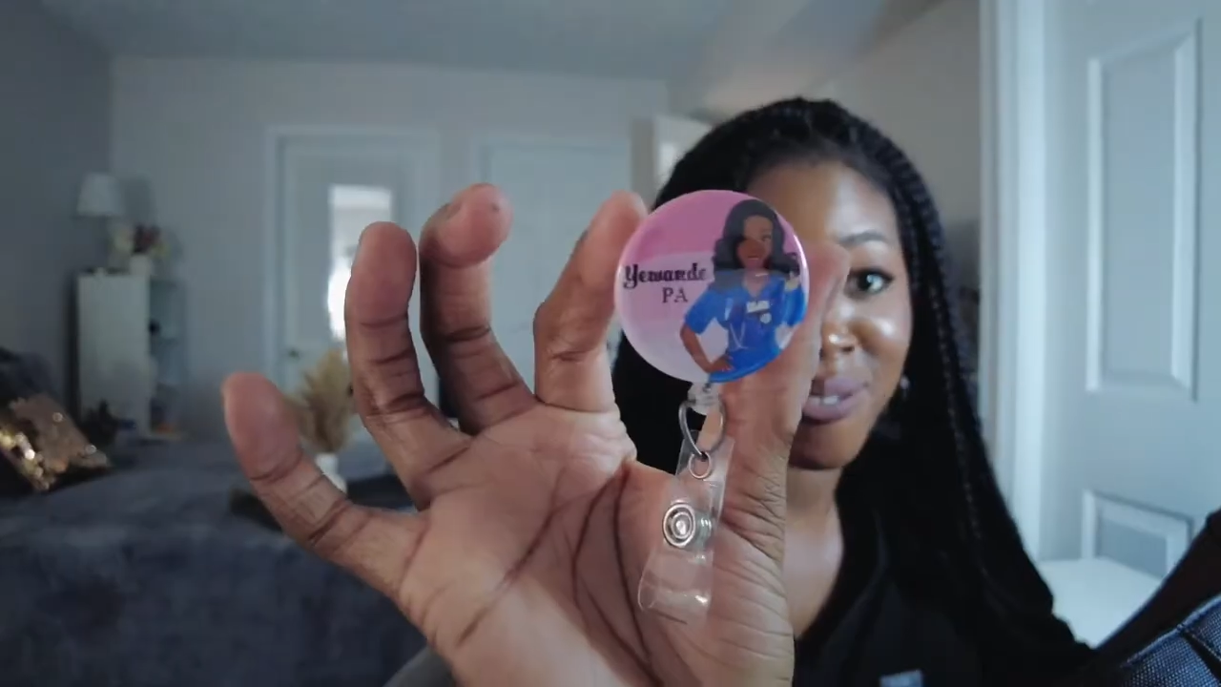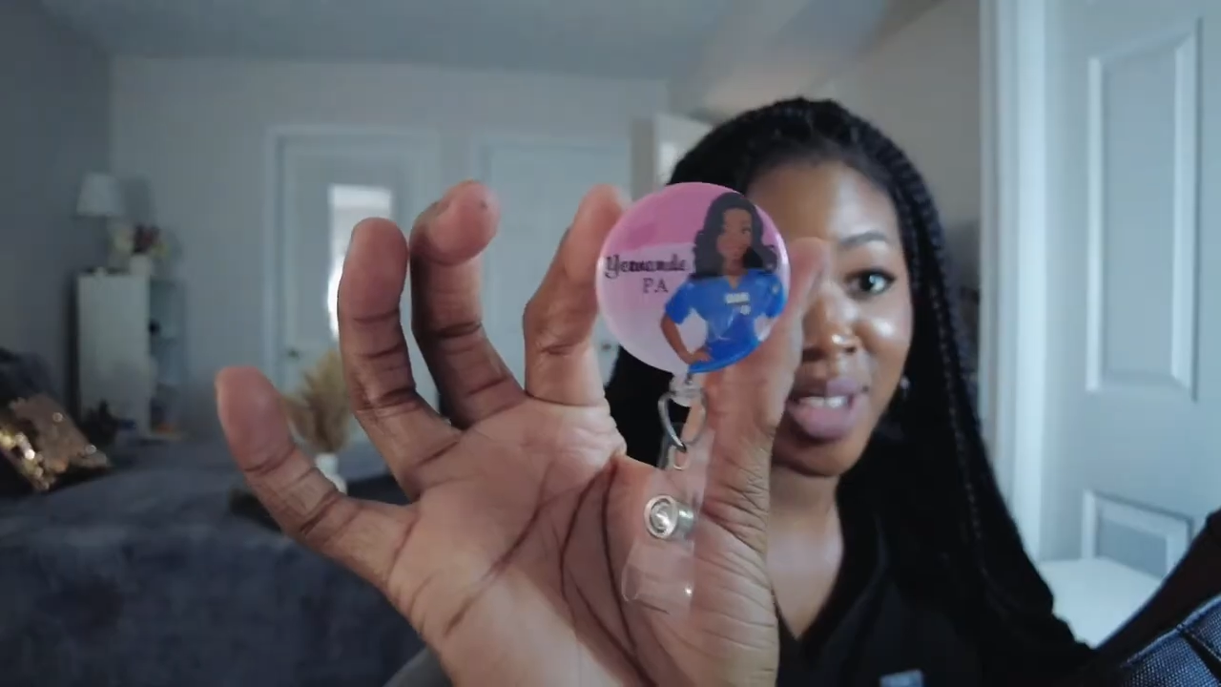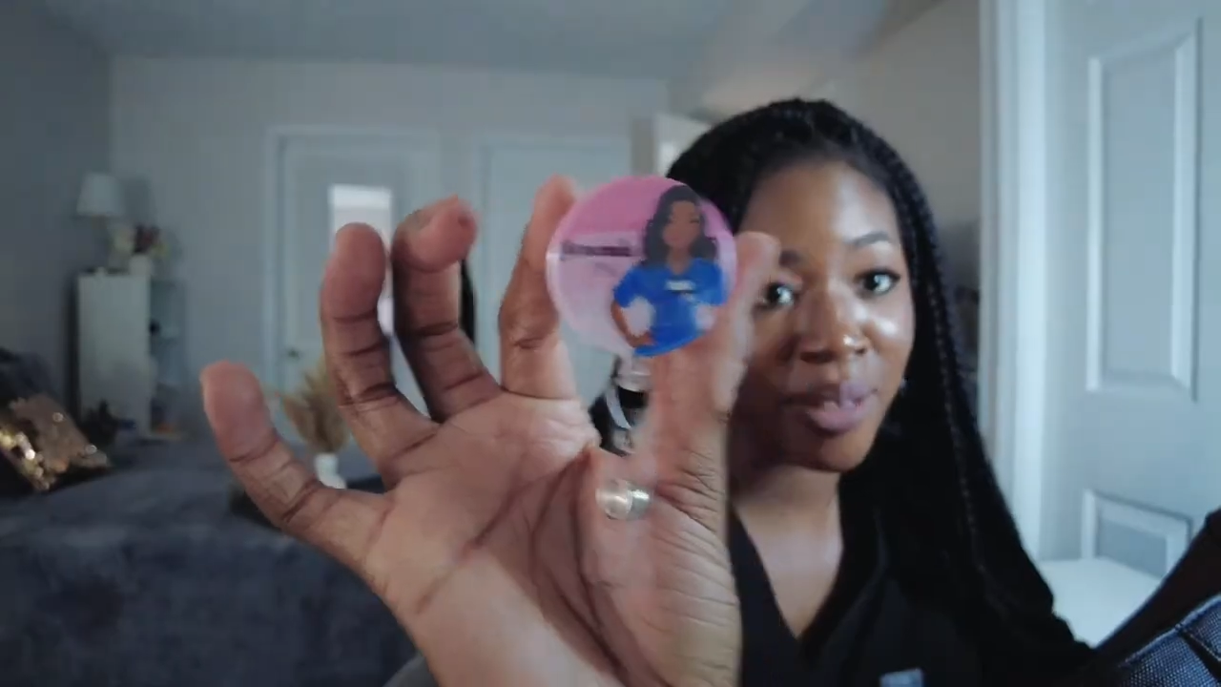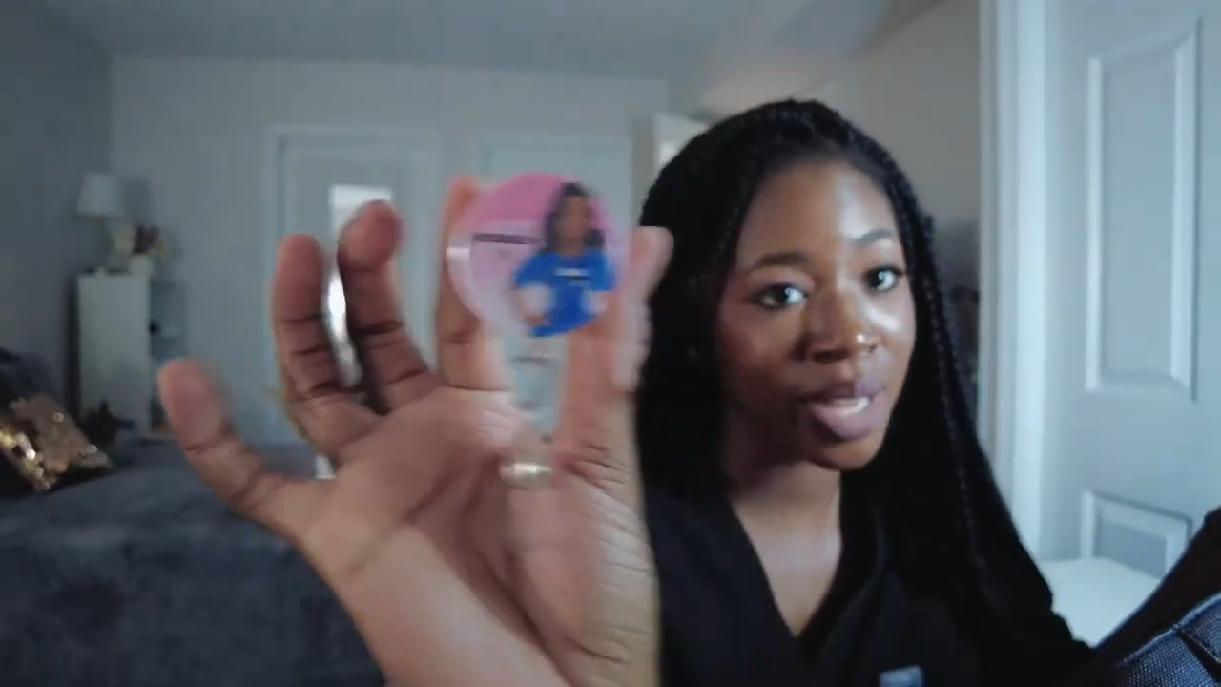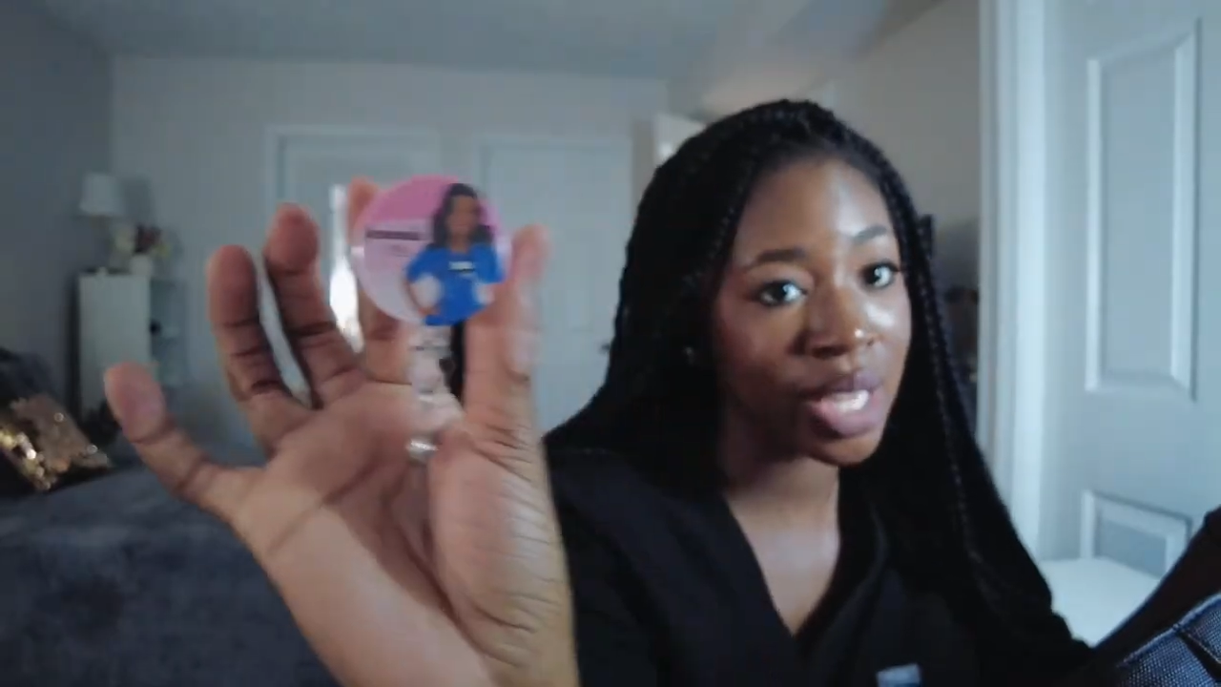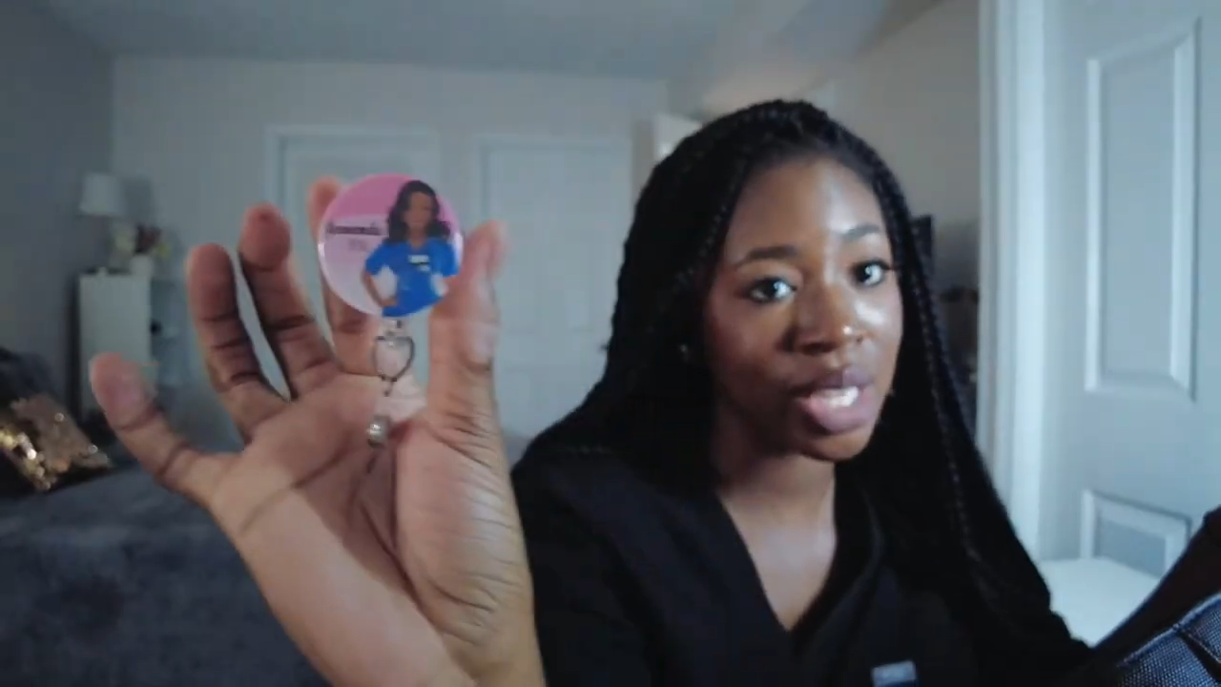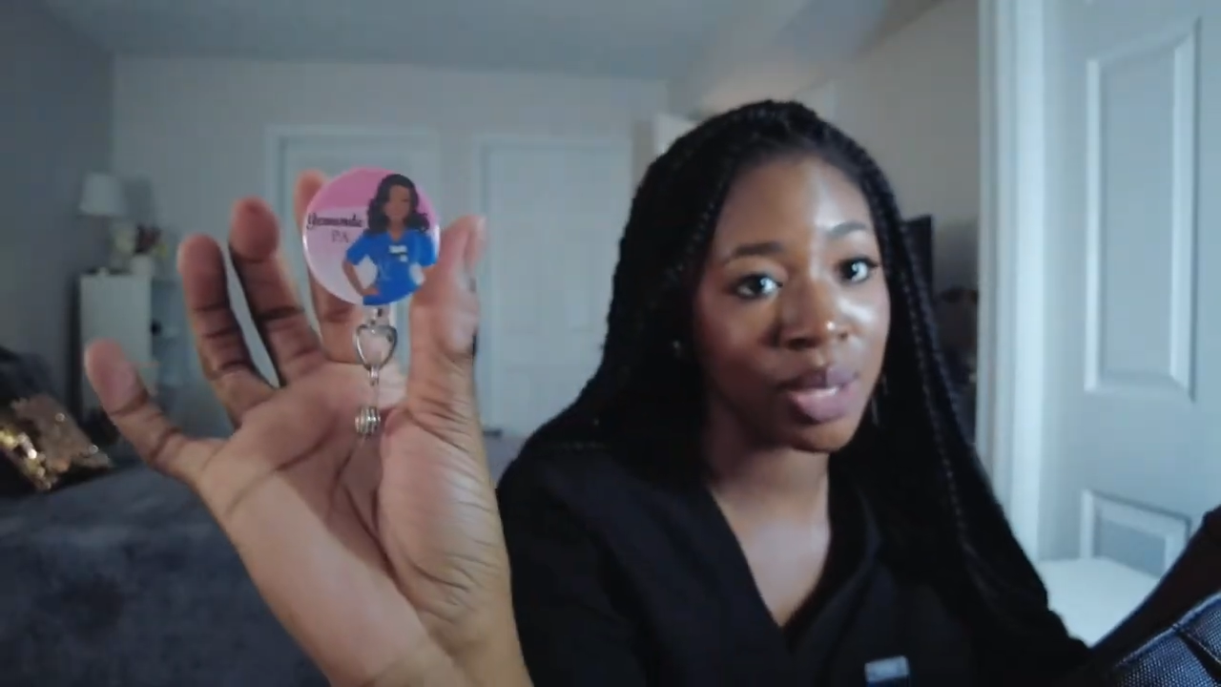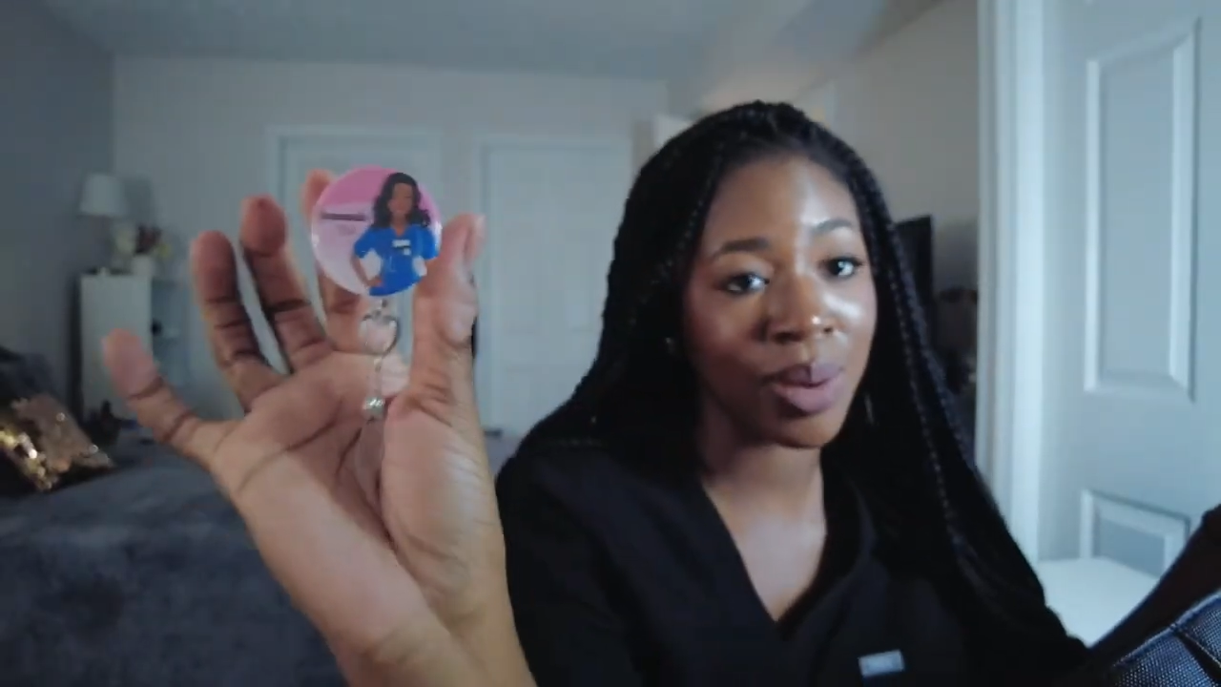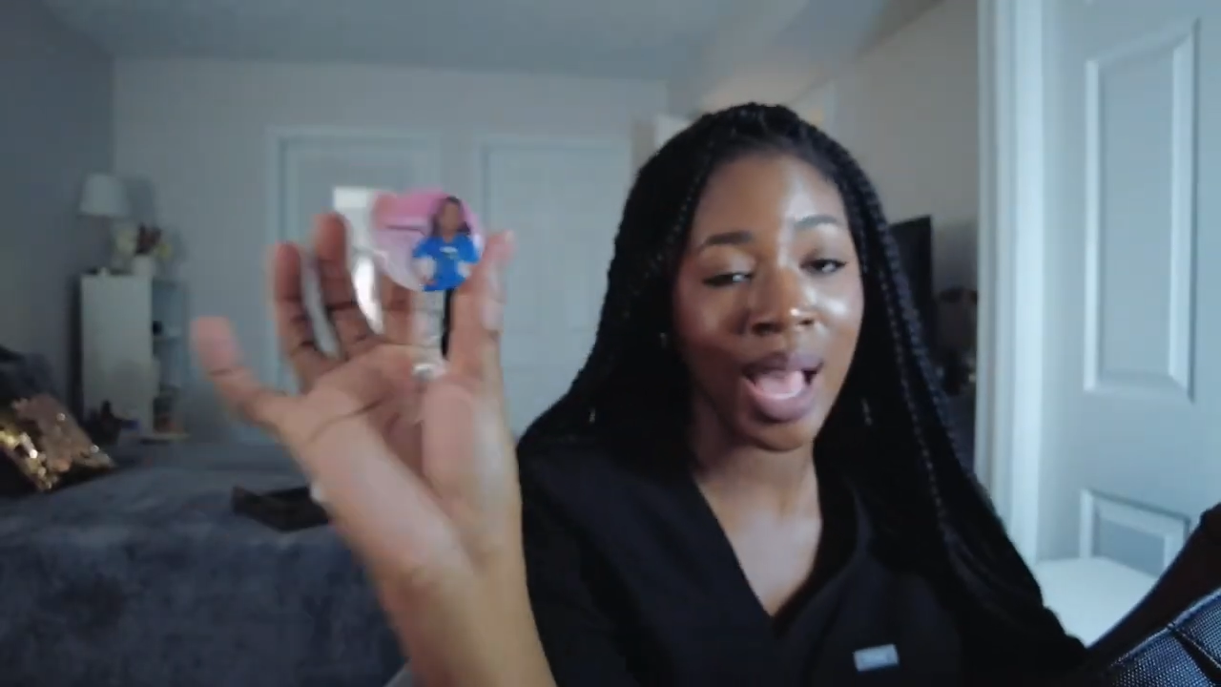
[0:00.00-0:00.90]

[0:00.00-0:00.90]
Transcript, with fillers: Very cute.